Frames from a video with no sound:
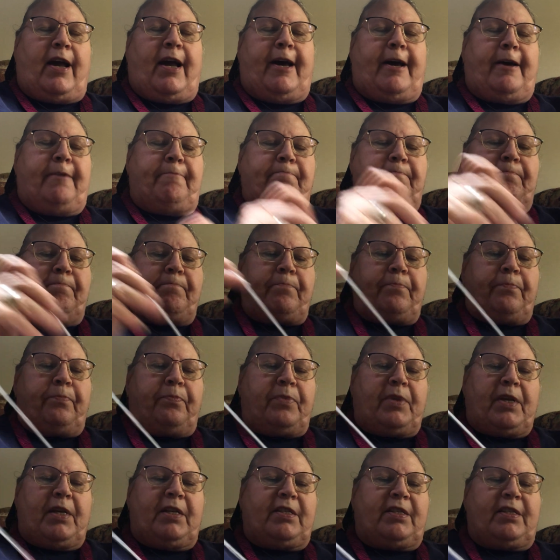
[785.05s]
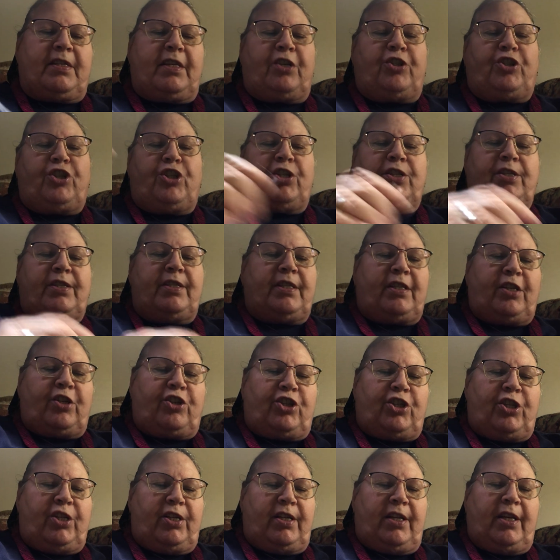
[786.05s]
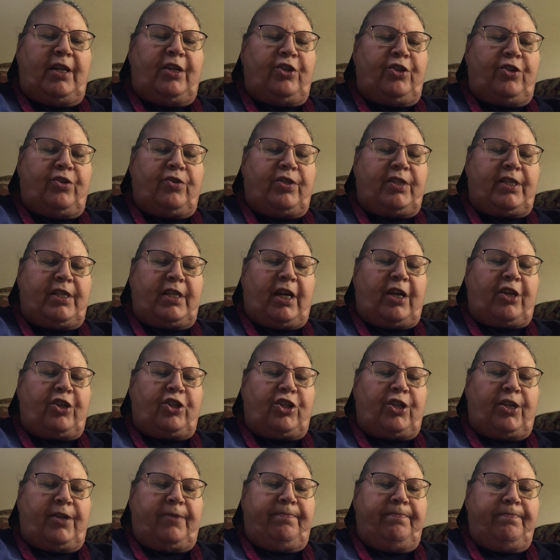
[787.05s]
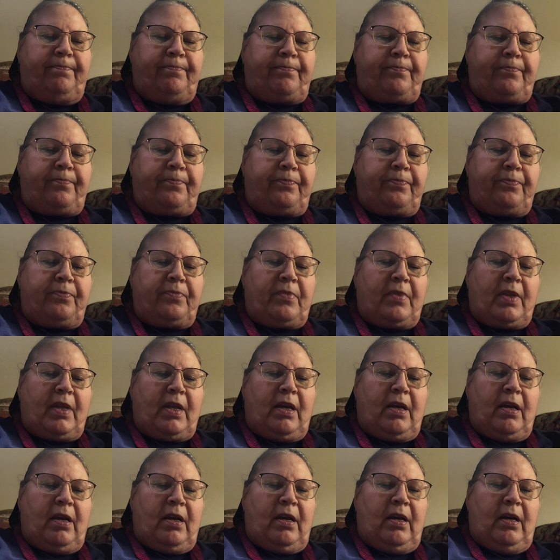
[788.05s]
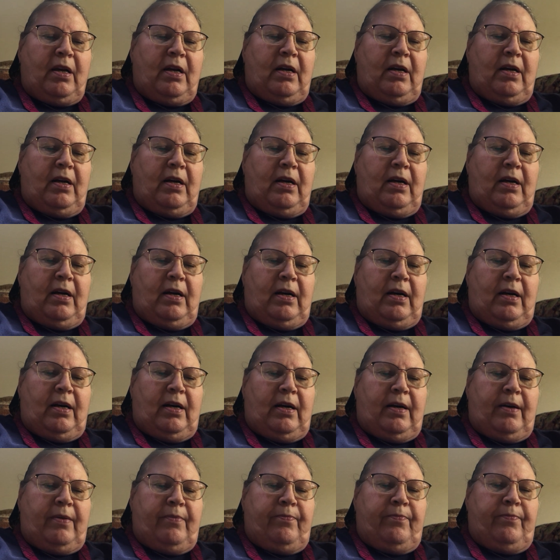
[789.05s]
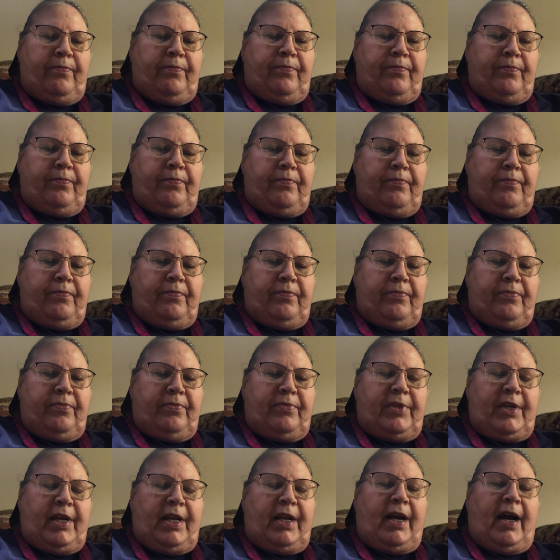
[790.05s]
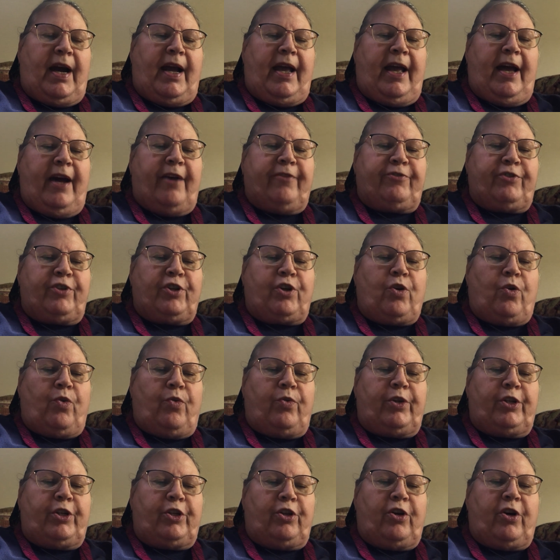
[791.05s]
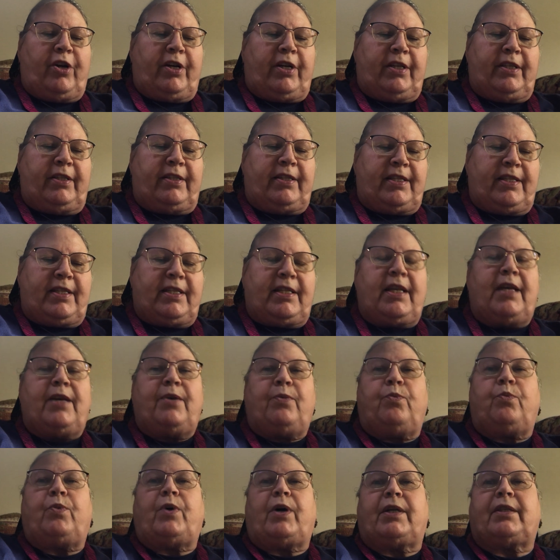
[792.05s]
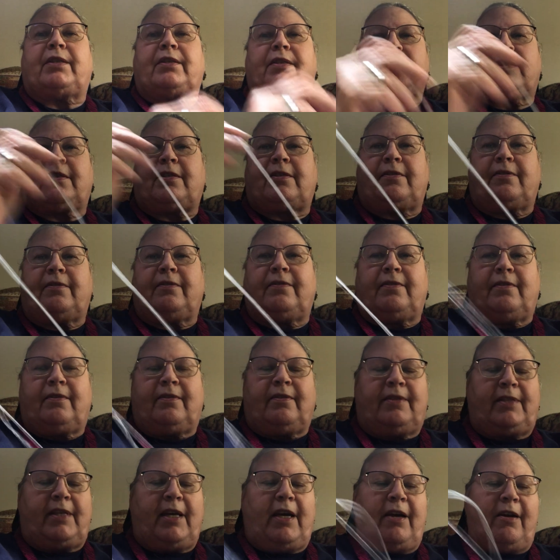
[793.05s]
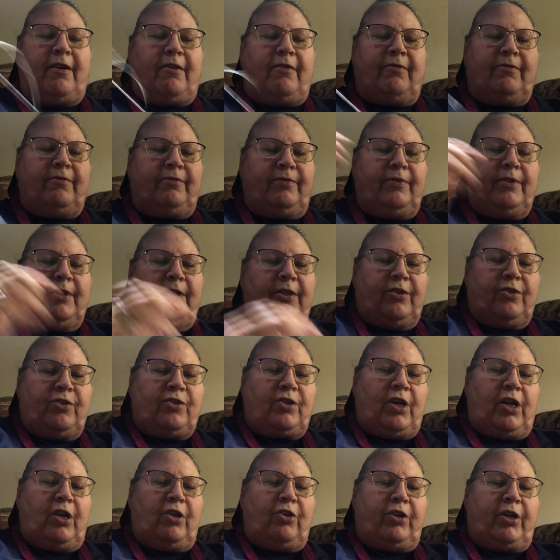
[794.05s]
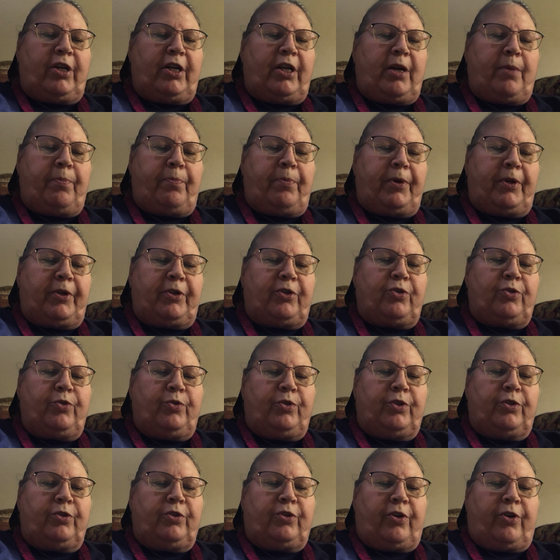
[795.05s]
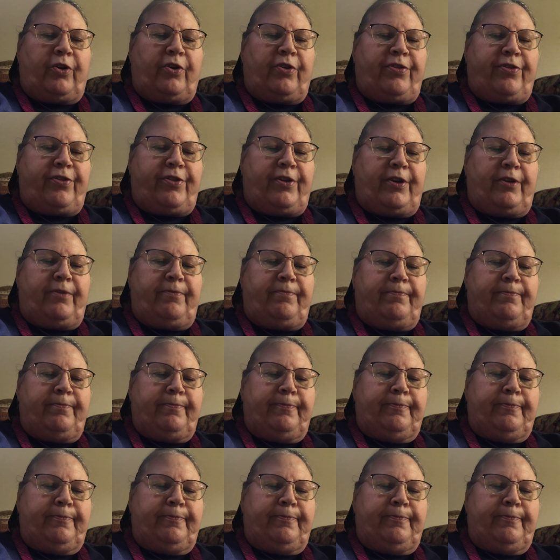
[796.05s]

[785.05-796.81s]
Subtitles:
at such and such an intersection, then I have to go and look and see what's there. So I look it up on Google Earth and